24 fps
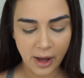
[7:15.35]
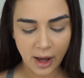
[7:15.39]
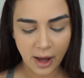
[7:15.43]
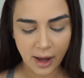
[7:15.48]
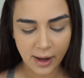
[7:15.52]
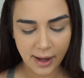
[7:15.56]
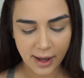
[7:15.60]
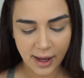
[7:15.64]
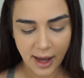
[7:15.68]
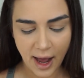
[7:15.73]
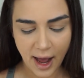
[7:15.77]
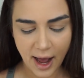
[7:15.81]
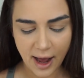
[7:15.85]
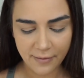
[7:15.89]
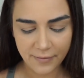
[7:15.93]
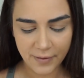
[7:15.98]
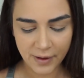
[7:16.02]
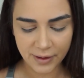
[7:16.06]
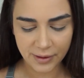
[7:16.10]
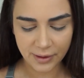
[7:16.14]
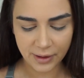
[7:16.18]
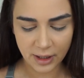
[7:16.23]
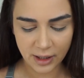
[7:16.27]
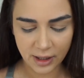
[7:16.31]
I
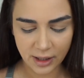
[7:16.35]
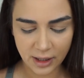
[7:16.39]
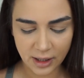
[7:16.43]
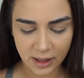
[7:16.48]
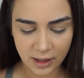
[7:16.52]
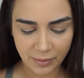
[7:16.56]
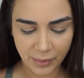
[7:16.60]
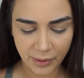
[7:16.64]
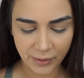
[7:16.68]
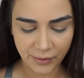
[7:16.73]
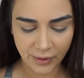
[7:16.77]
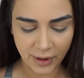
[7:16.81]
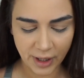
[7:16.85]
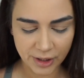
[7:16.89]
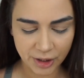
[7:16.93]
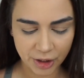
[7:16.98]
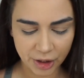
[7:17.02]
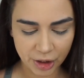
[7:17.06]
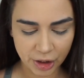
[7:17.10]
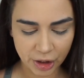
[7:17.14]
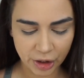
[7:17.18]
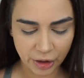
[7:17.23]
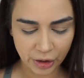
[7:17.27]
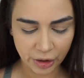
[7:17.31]
have the
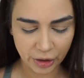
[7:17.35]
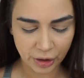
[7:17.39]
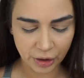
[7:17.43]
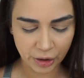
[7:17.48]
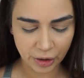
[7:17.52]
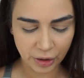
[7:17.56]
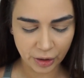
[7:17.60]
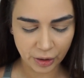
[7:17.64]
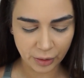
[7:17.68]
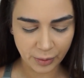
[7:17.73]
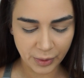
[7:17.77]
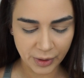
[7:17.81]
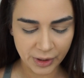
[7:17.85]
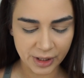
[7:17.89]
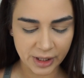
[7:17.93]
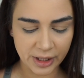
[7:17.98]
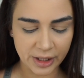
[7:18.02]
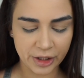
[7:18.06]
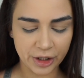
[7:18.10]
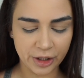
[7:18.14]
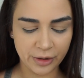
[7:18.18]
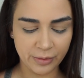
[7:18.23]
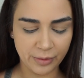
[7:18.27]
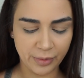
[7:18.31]
Professional
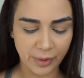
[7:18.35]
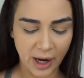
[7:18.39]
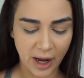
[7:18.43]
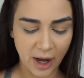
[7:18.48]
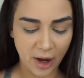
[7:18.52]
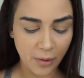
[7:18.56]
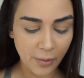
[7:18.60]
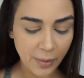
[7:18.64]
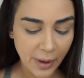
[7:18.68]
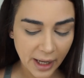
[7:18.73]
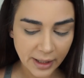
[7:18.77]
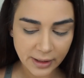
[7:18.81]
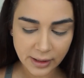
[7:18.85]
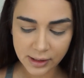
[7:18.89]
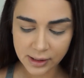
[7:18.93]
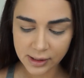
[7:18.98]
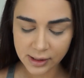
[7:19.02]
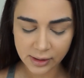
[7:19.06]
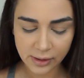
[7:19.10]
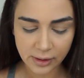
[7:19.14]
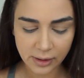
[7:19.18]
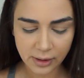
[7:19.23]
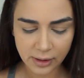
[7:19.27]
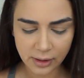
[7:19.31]
Precision Brow
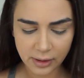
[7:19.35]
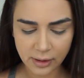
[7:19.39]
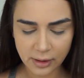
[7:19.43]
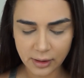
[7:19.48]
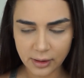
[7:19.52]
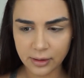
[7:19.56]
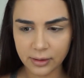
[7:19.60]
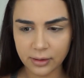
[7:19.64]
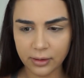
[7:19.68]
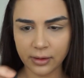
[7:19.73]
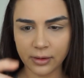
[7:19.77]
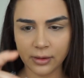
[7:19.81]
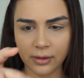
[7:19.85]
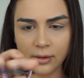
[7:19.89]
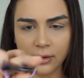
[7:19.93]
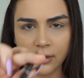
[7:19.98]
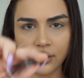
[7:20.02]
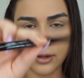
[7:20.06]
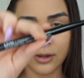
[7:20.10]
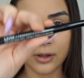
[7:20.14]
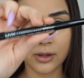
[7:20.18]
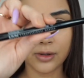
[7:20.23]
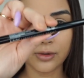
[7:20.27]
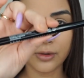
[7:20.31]
Pencil.
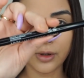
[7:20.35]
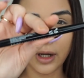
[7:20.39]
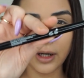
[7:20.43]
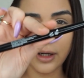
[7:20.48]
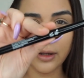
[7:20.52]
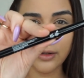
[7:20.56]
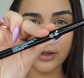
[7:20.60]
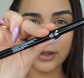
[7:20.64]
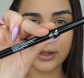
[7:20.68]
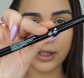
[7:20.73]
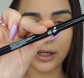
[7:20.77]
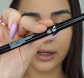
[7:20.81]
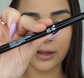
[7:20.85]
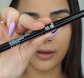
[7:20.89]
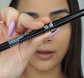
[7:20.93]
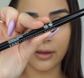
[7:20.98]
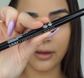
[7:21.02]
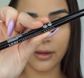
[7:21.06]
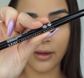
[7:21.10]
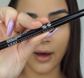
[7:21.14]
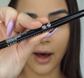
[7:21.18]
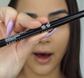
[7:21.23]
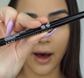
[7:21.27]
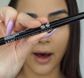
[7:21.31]
So it kind of looks
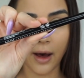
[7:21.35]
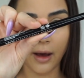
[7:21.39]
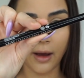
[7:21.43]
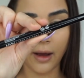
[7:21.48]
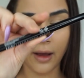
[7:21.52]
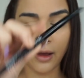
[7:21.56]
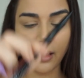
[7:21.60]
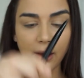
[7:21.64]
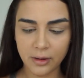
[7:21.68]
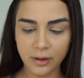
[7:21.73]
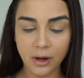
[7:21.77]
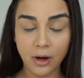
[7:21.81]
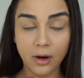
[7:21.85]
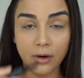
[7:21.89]
like that.